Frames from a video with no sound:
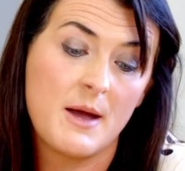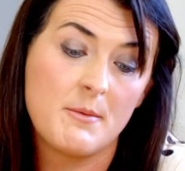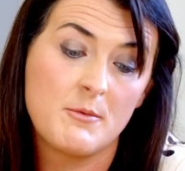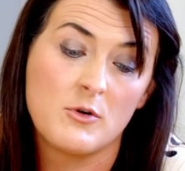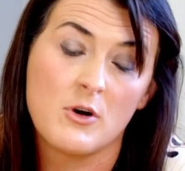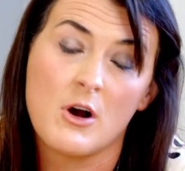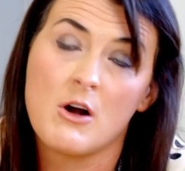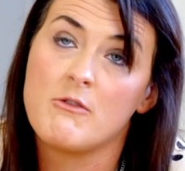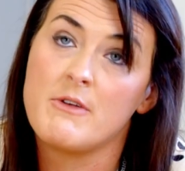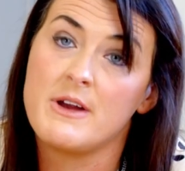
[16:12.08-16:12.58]

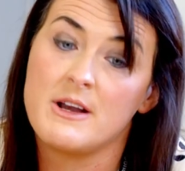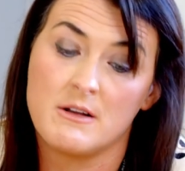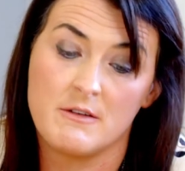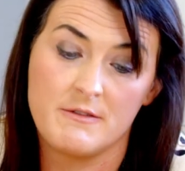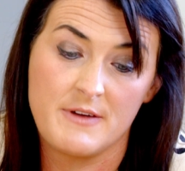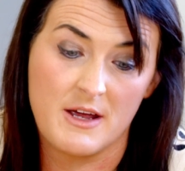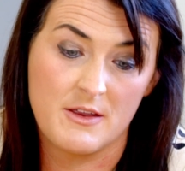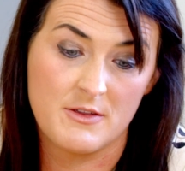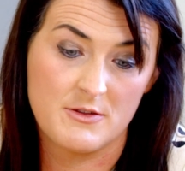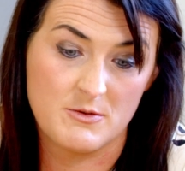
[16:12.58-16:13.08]
or a renal
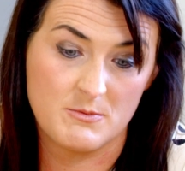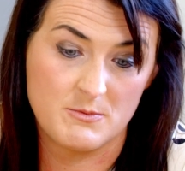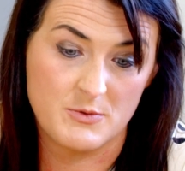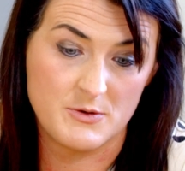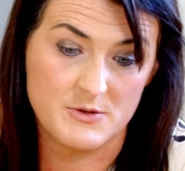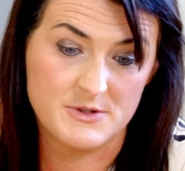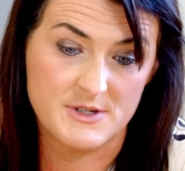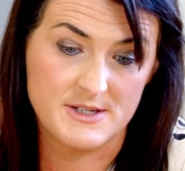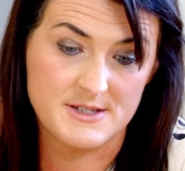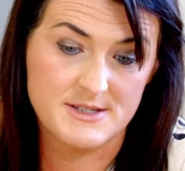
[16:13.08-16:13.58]
vein
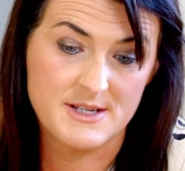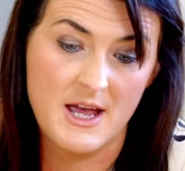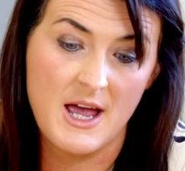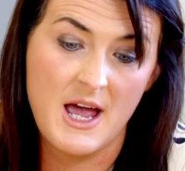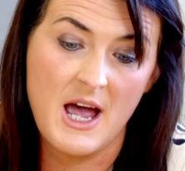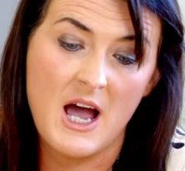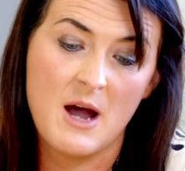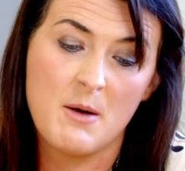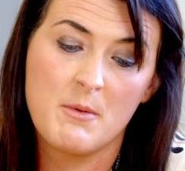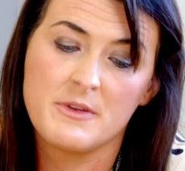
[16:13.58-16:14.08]
thrombosis,
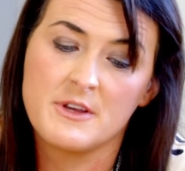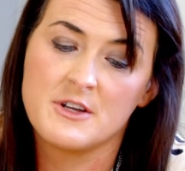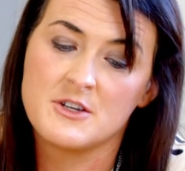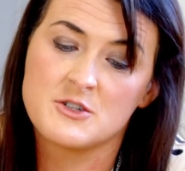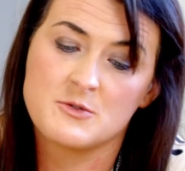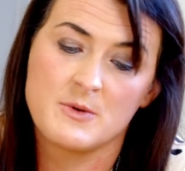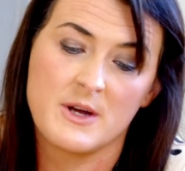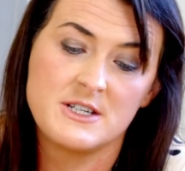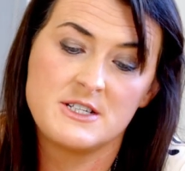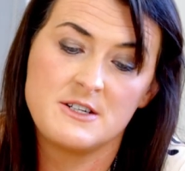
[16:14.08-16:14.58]
and within
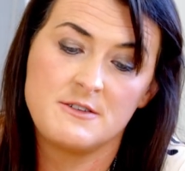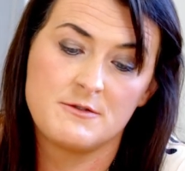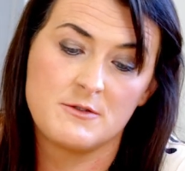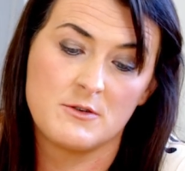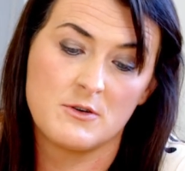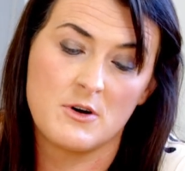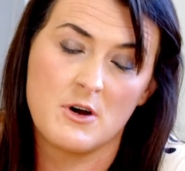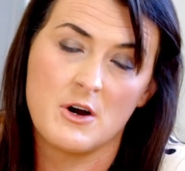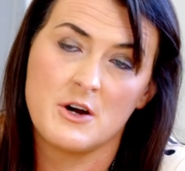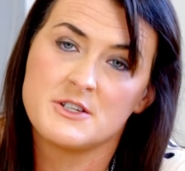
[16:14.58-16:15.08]

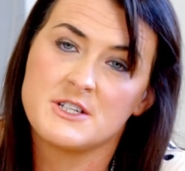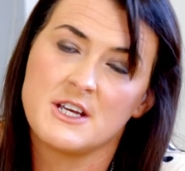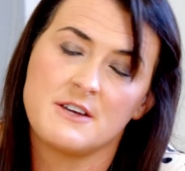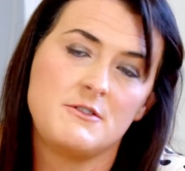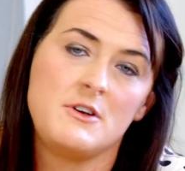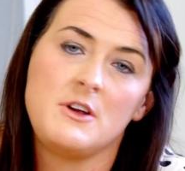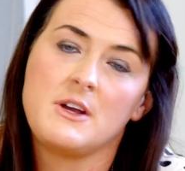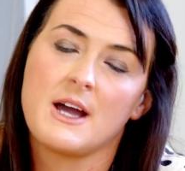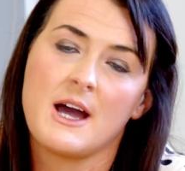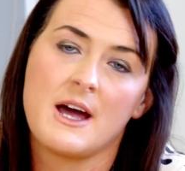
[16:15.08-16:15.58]
24 hours
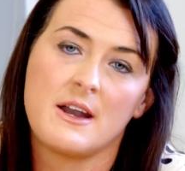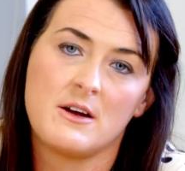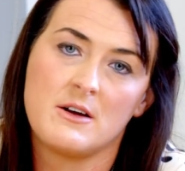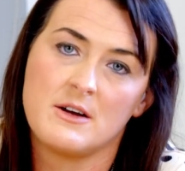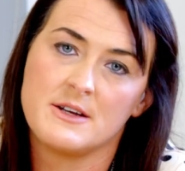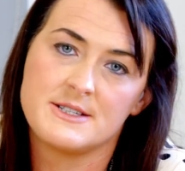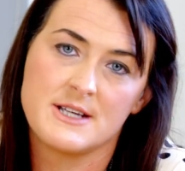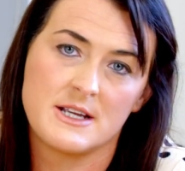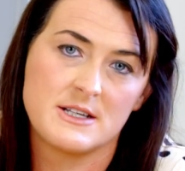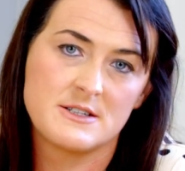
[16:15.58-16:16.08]
if you cannot
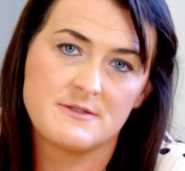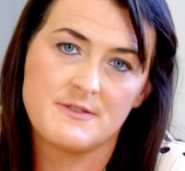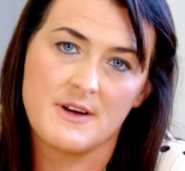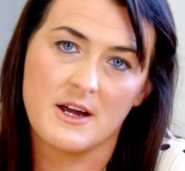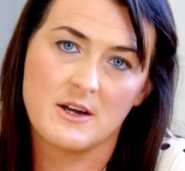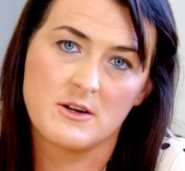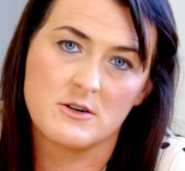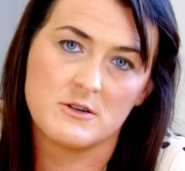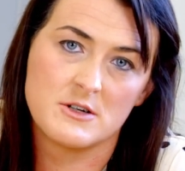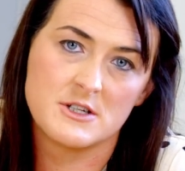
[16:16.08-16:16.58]

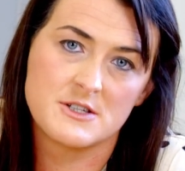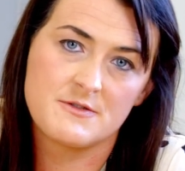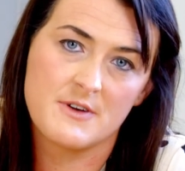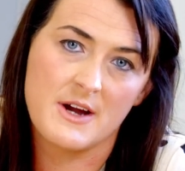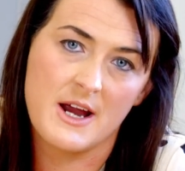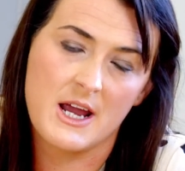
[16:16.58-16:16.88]
identify a cause for